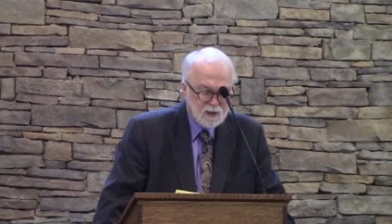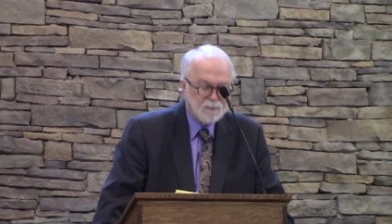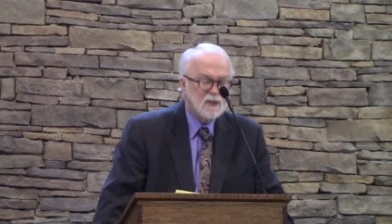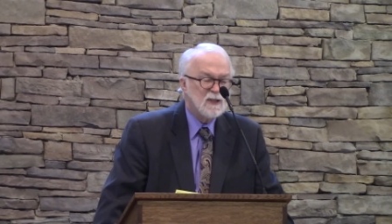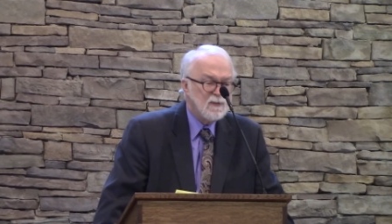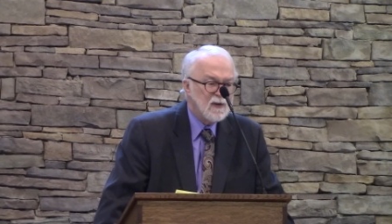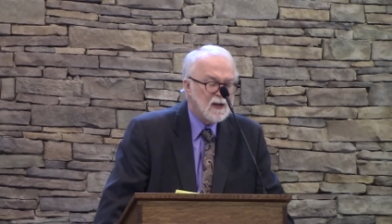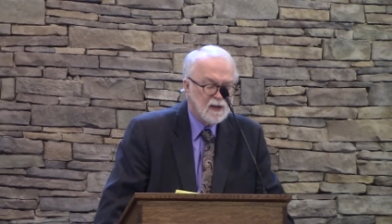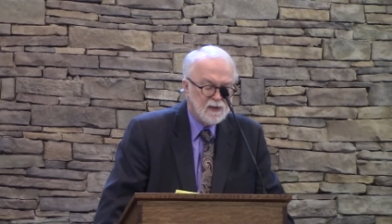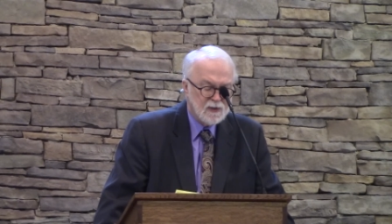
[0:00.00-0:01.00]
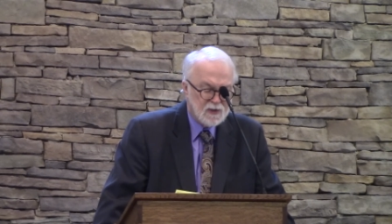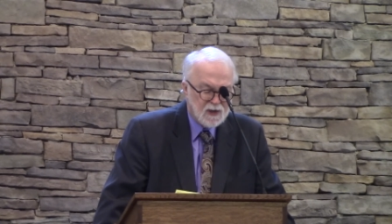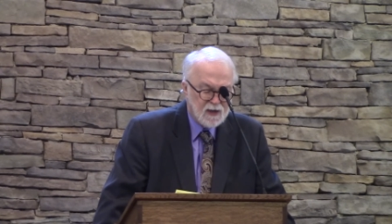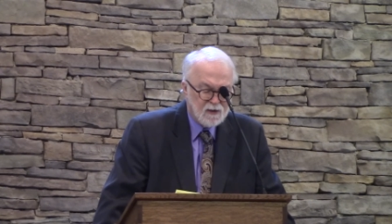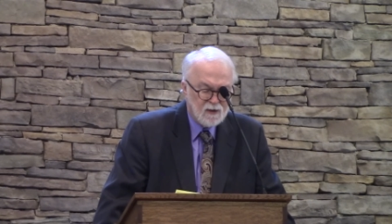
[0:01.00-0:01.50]
specifically the
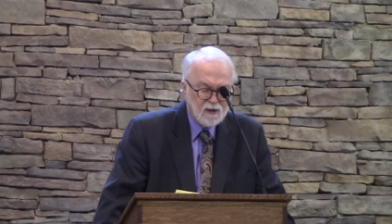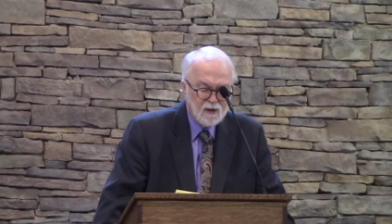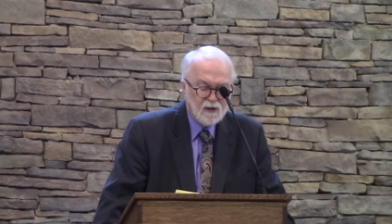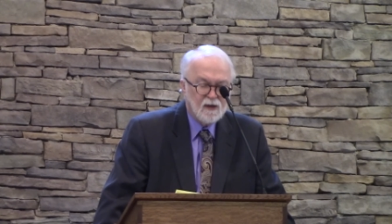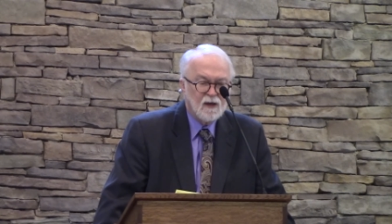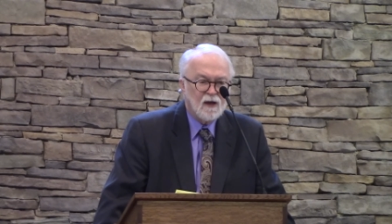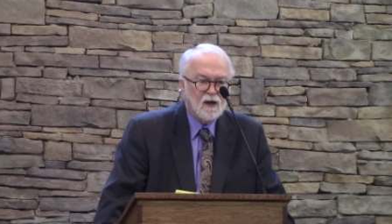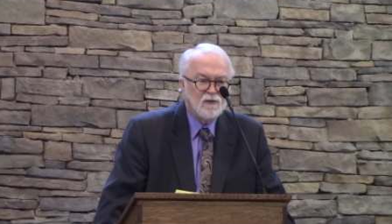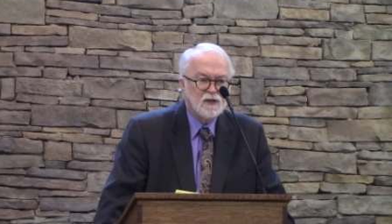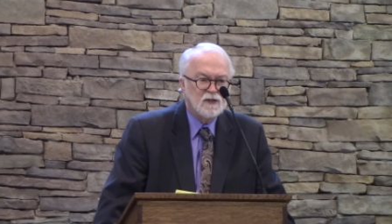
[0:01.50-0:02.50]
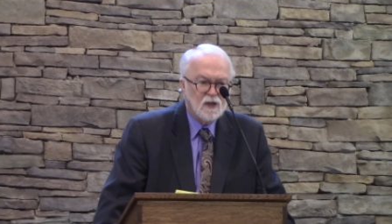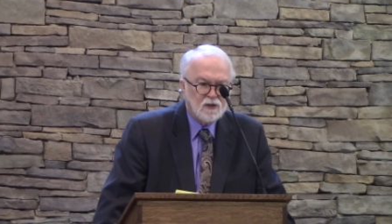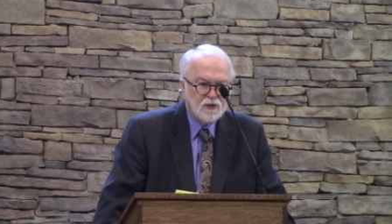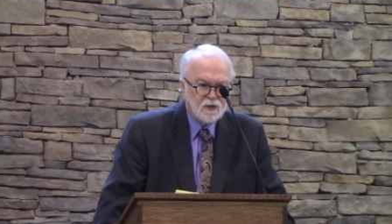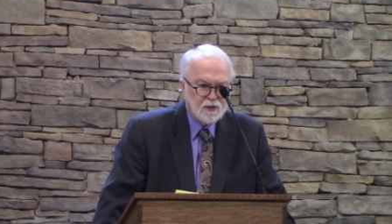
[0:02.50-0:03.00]
sale of
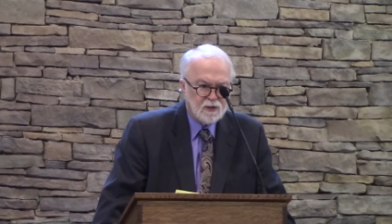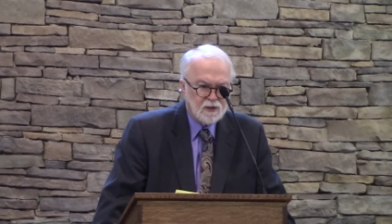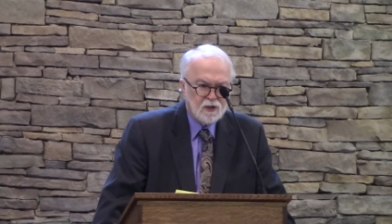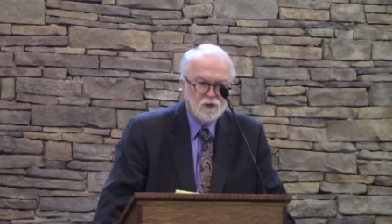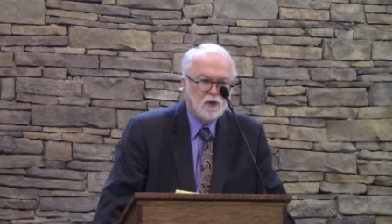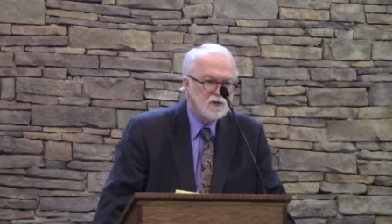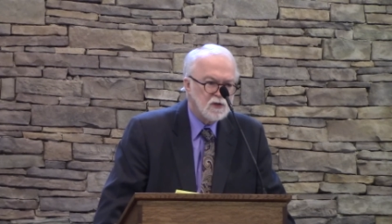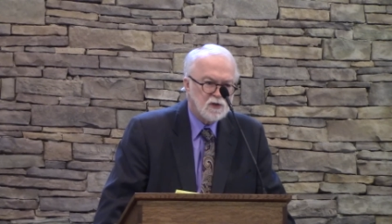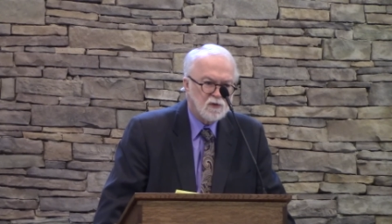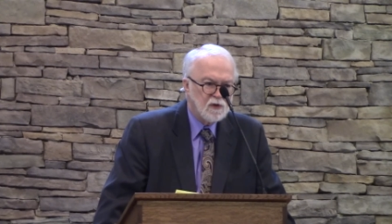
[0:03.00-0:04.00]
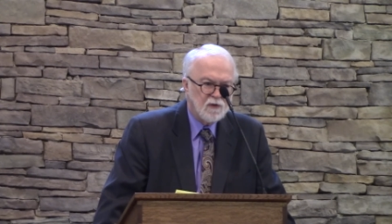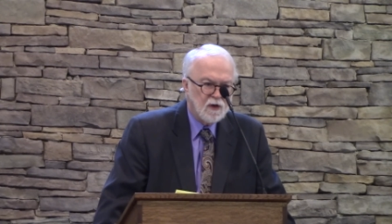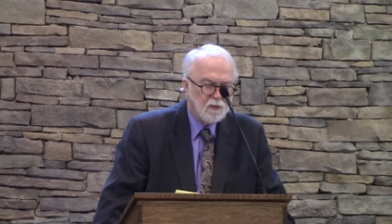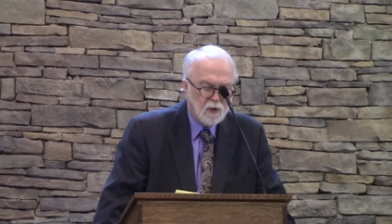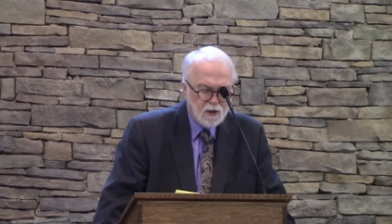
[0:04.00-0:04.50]
indulgences. And you know this story
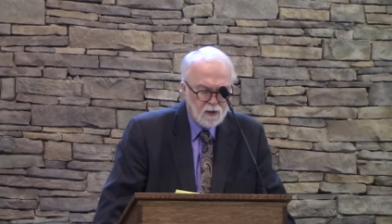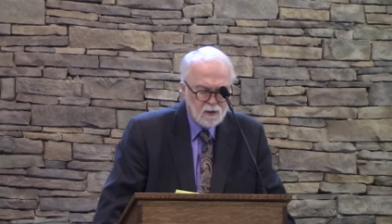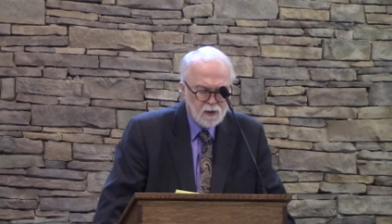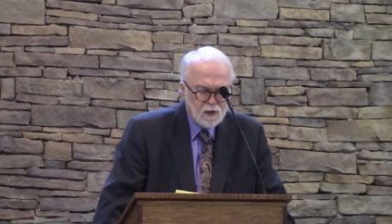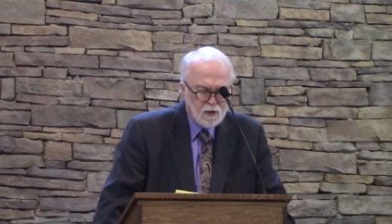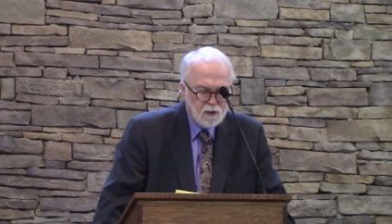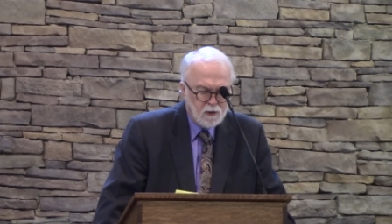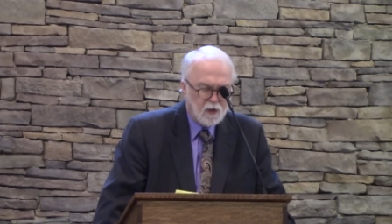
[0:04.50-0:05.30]
very well.